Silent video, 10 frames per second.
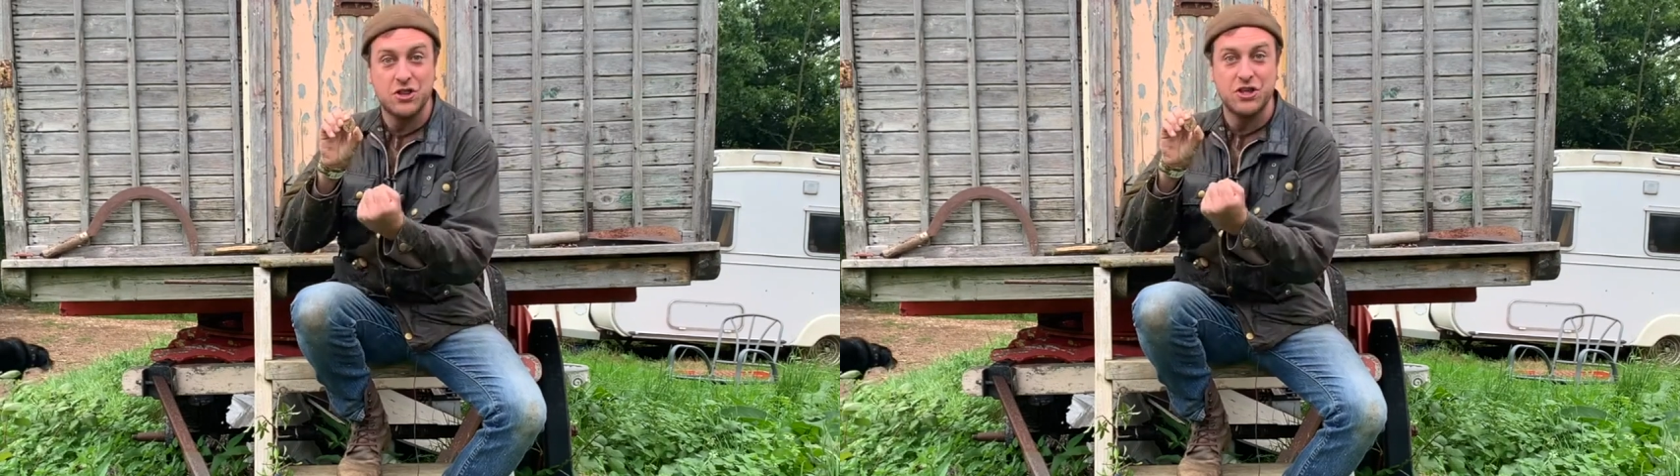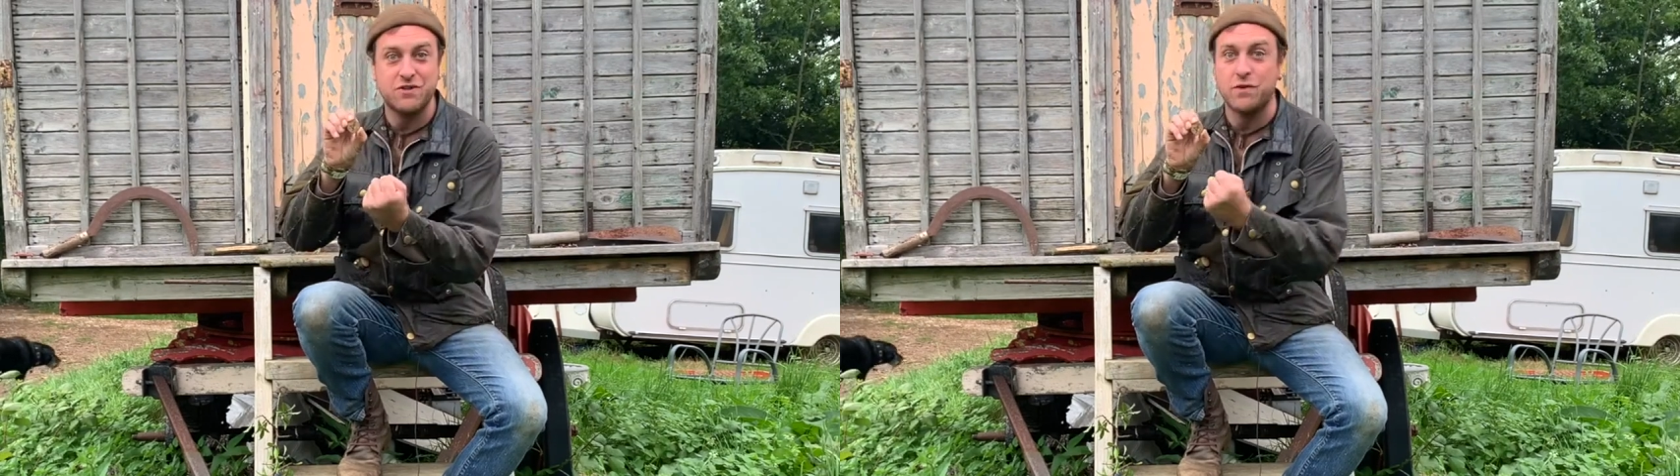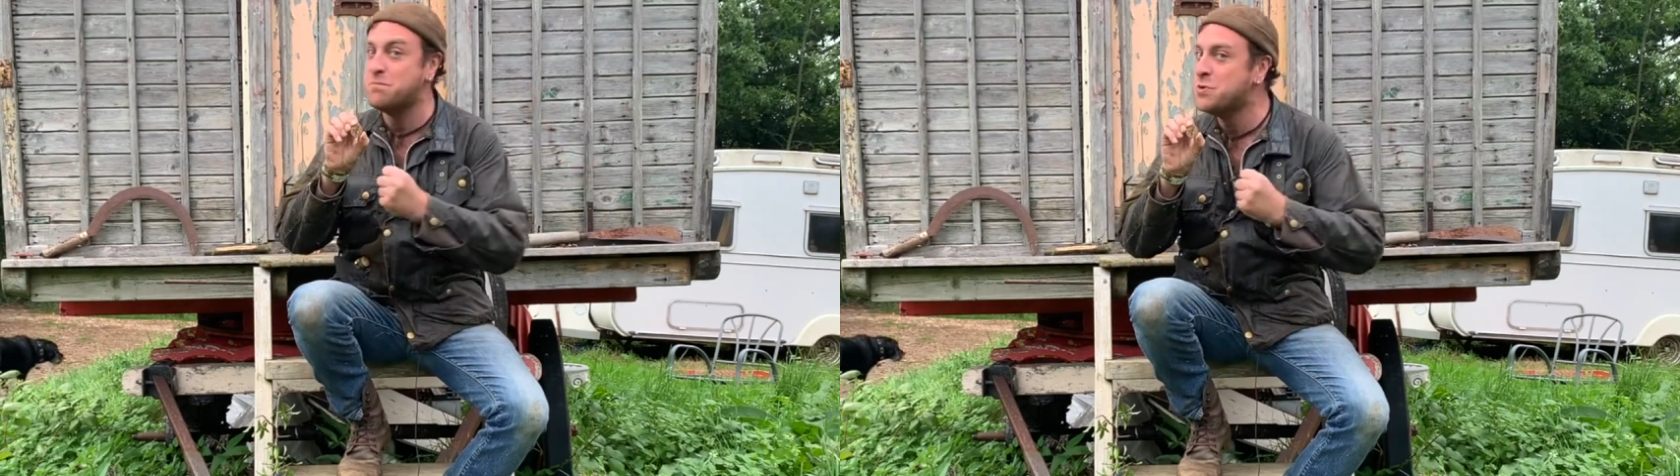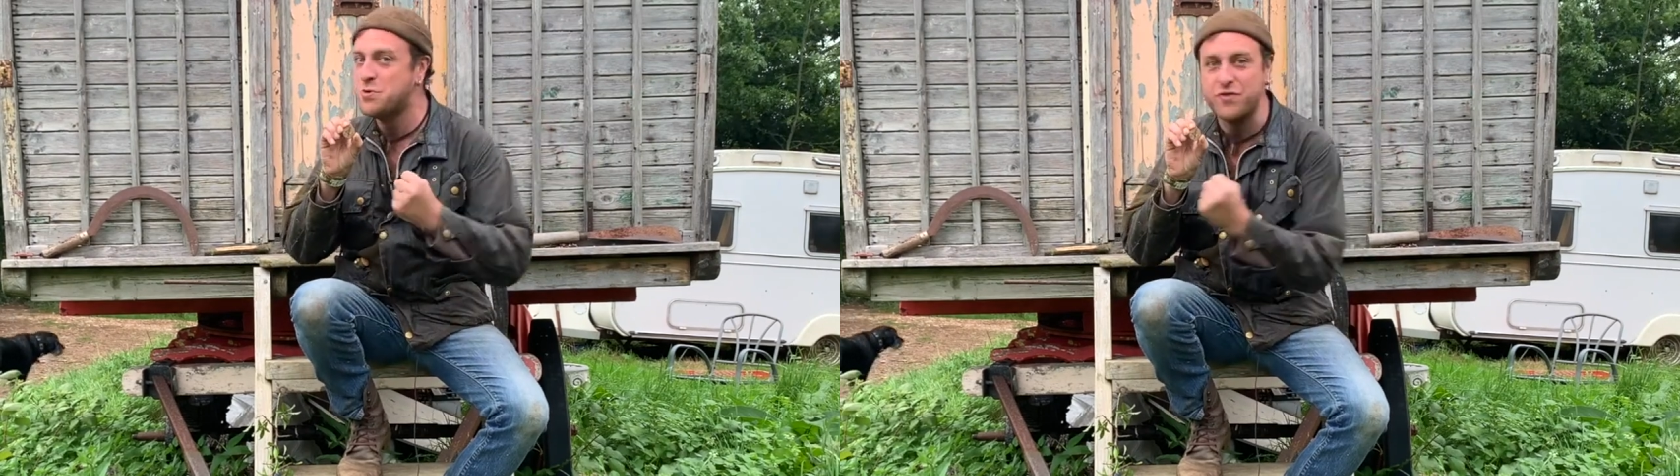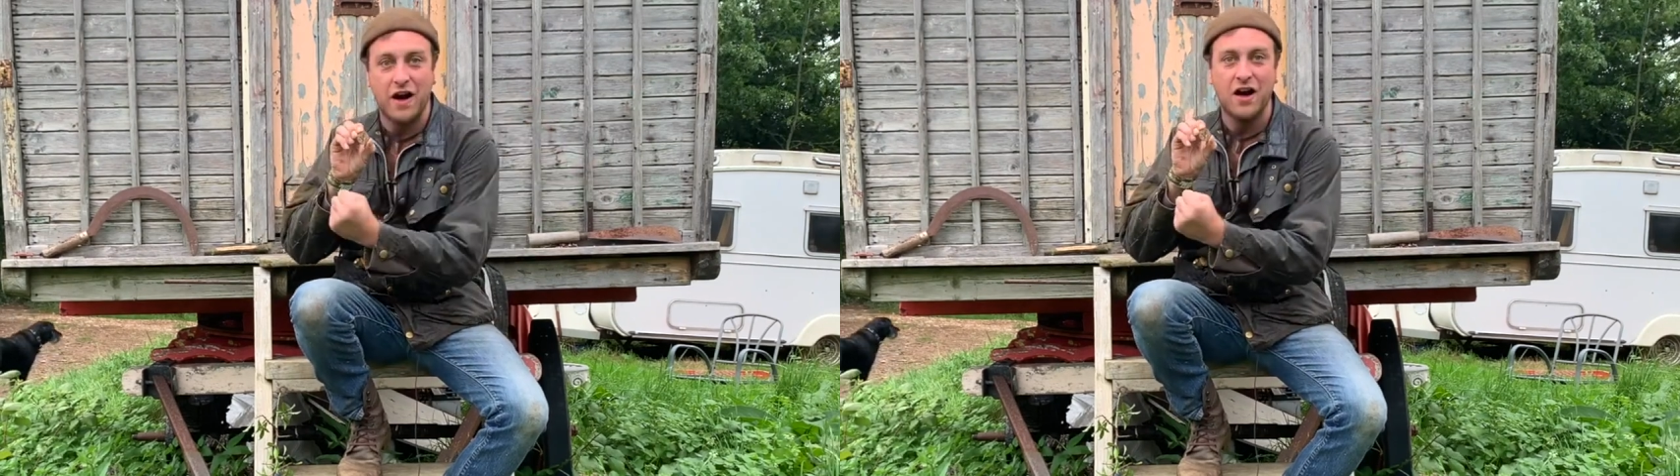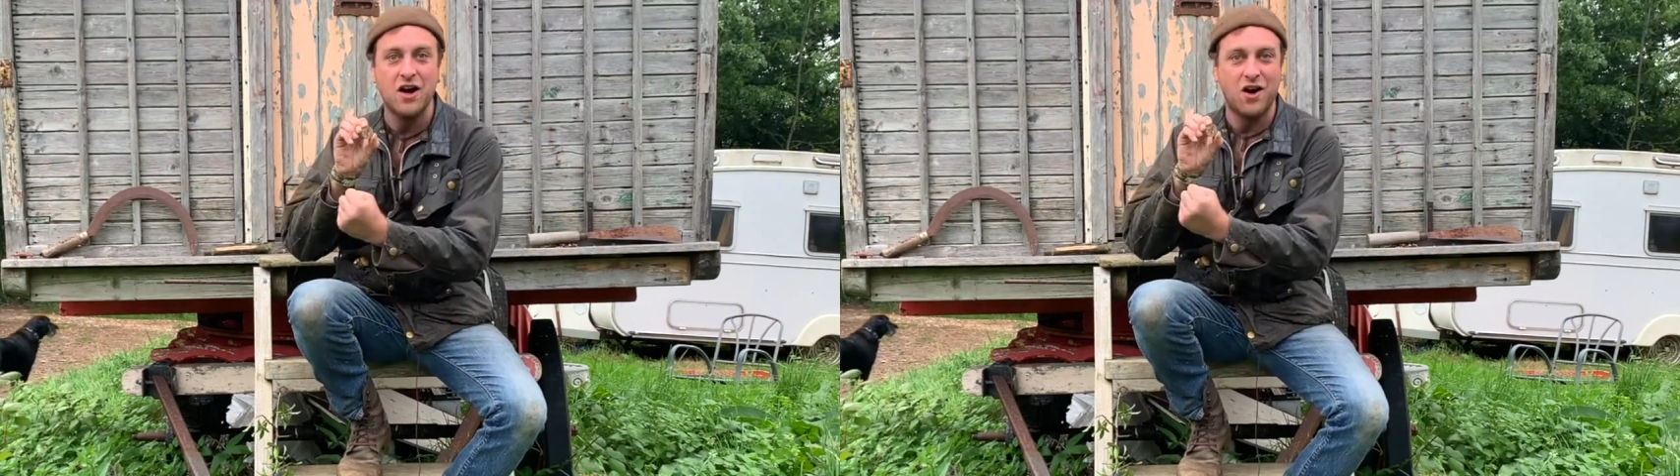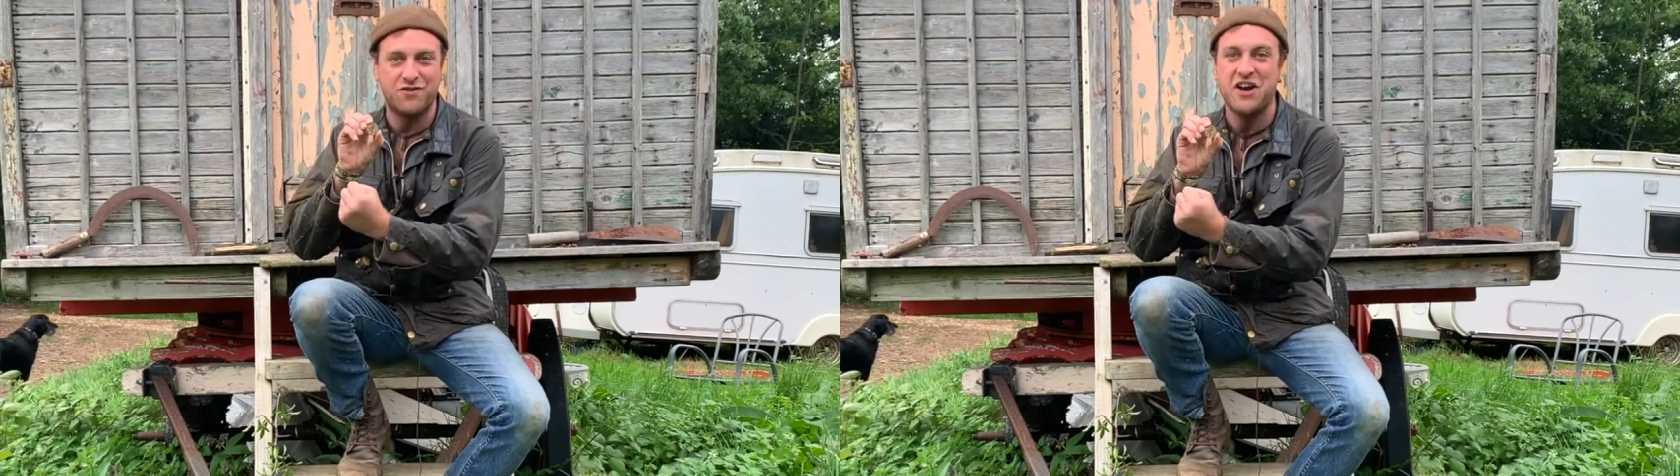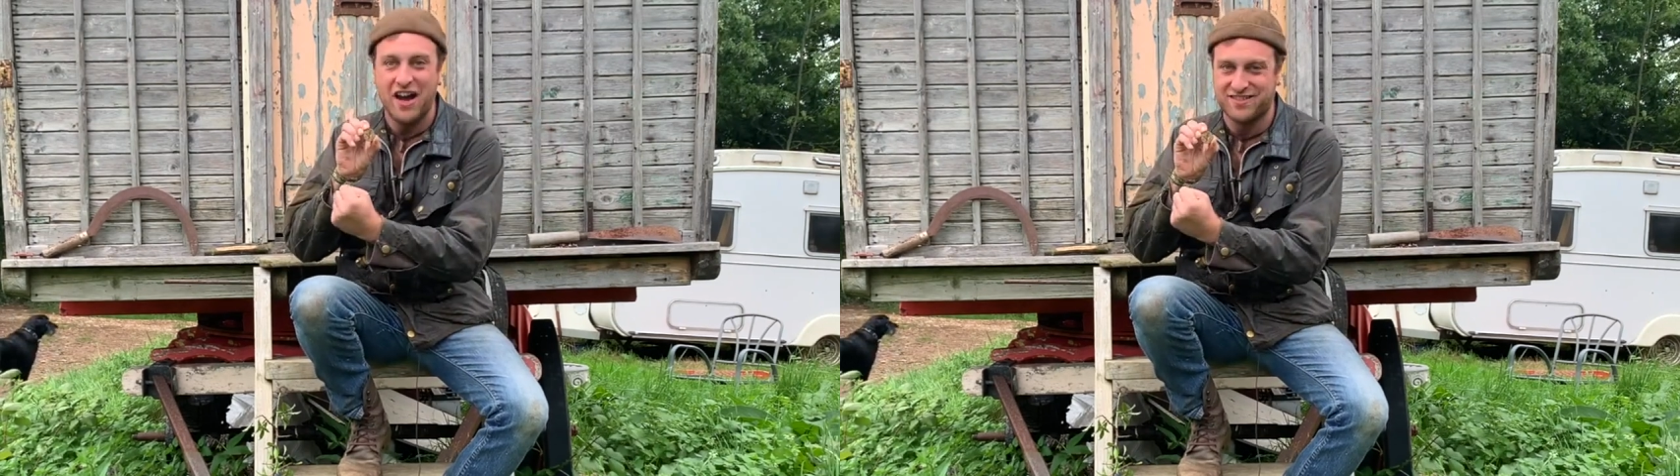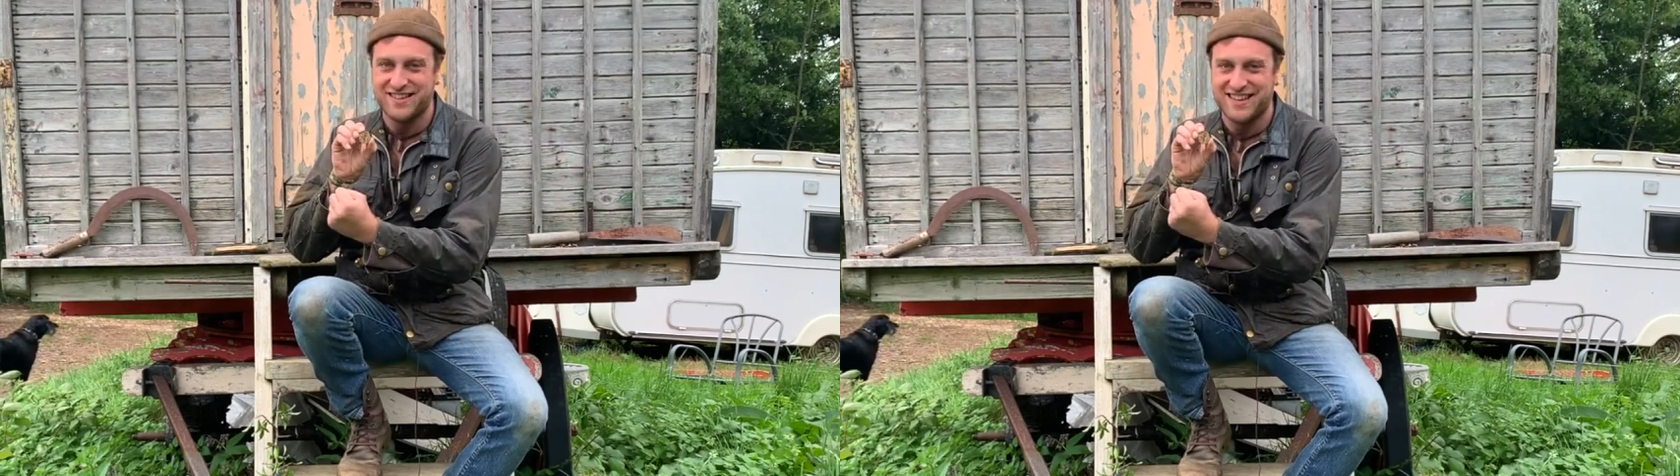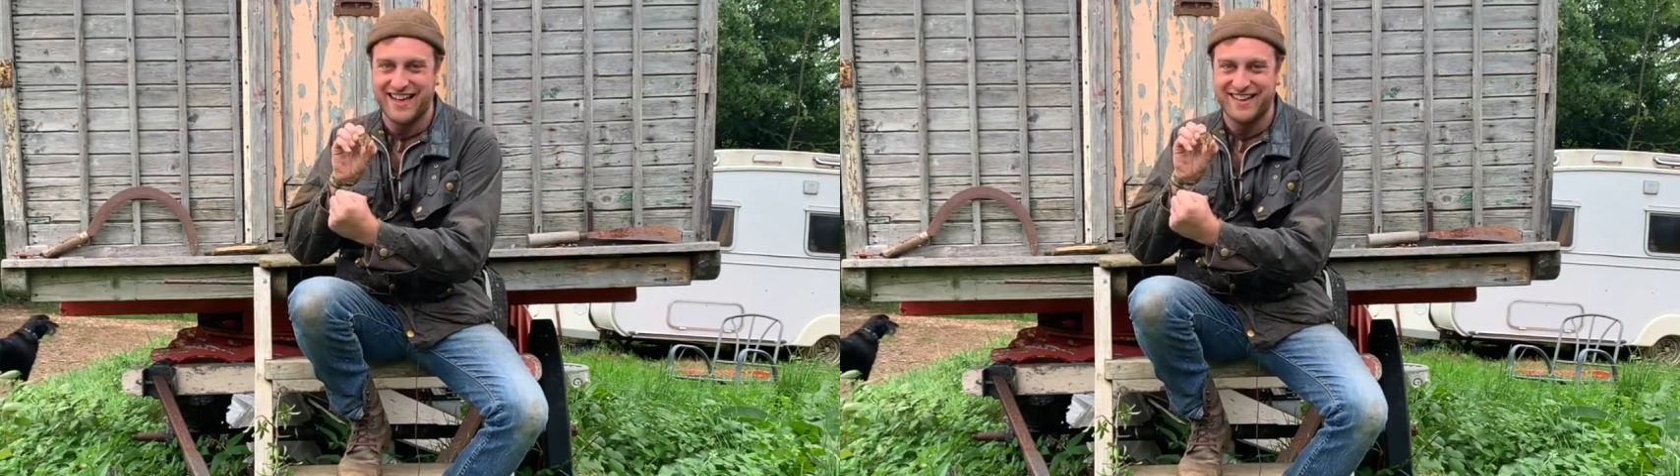the remover of nasty
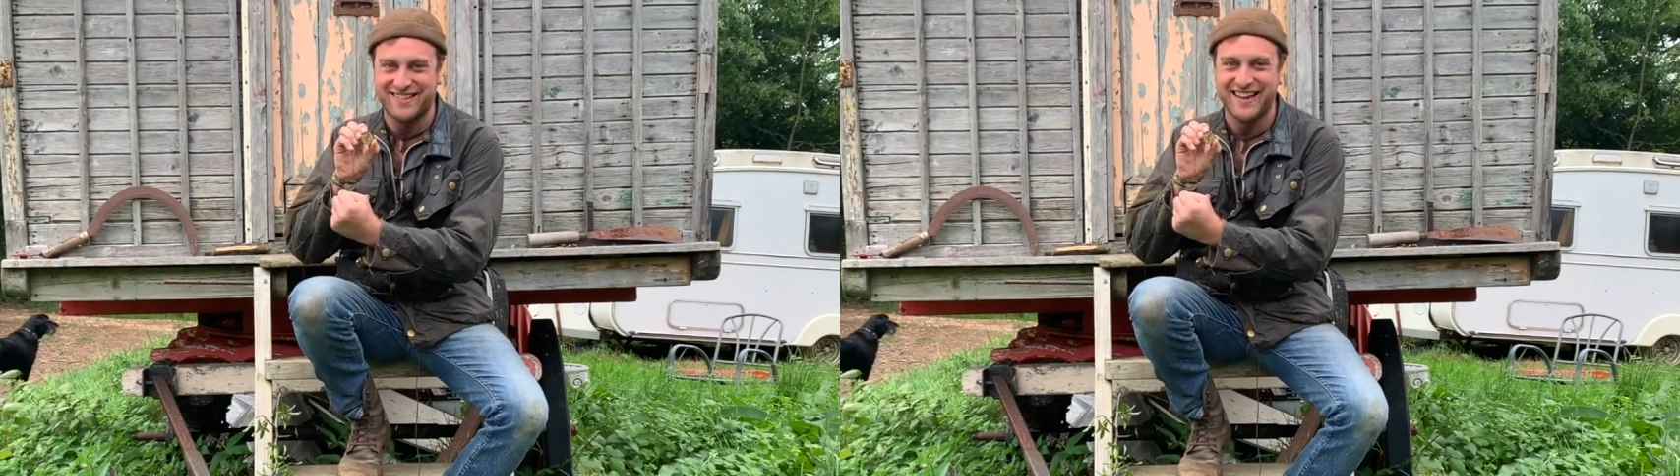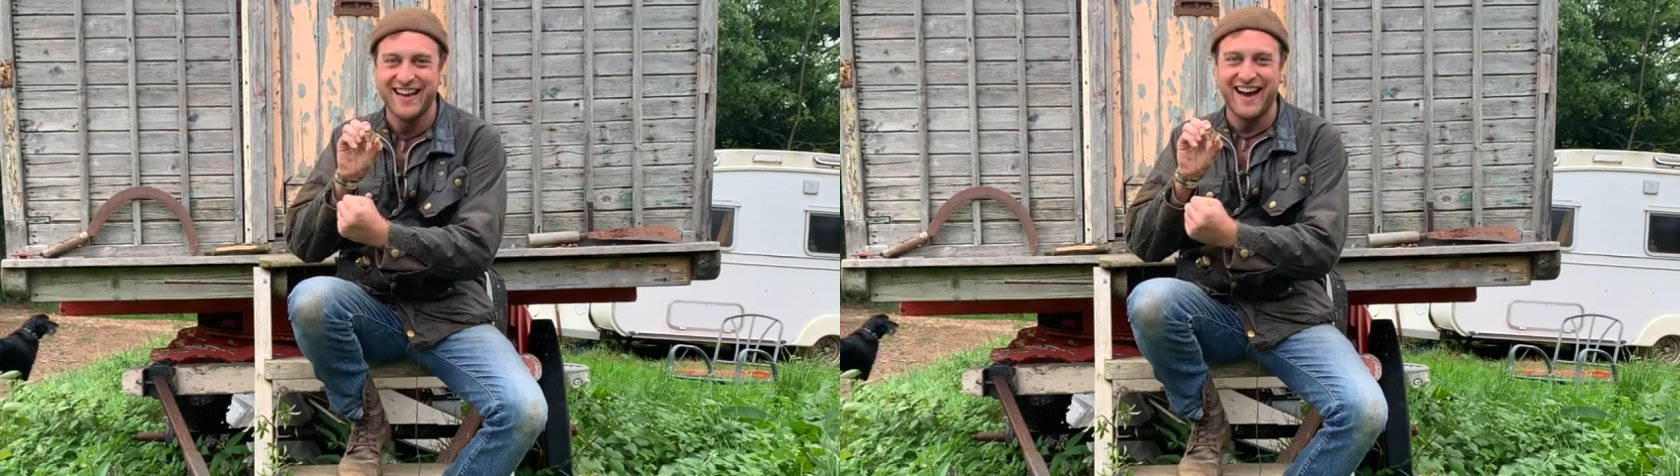things.